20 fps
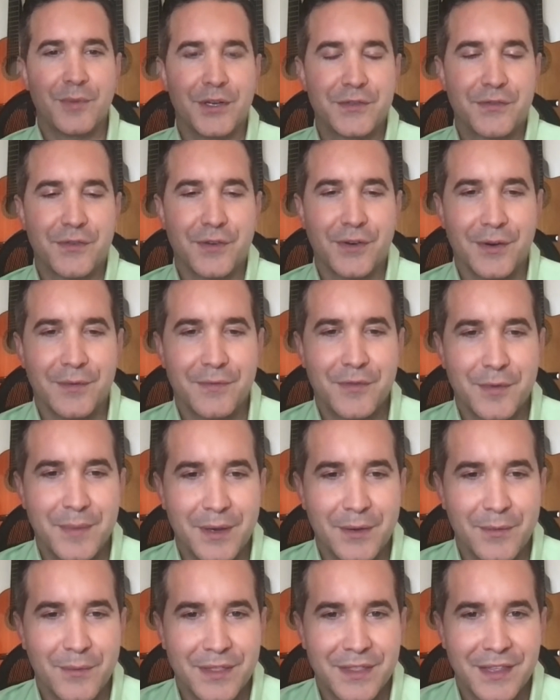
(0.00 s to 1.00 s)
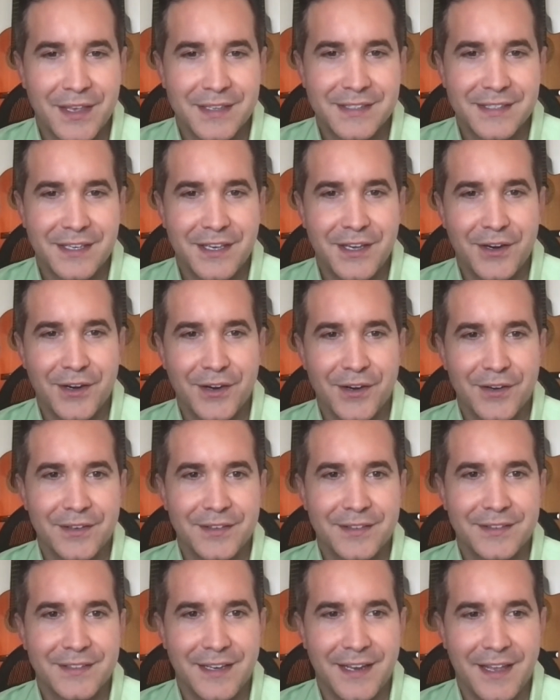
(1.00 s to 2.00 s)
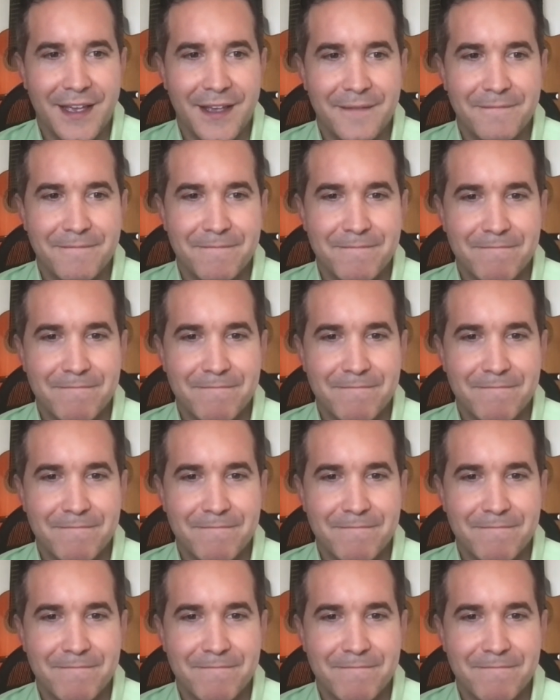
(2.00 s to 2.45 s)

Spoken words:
much for being with us here today.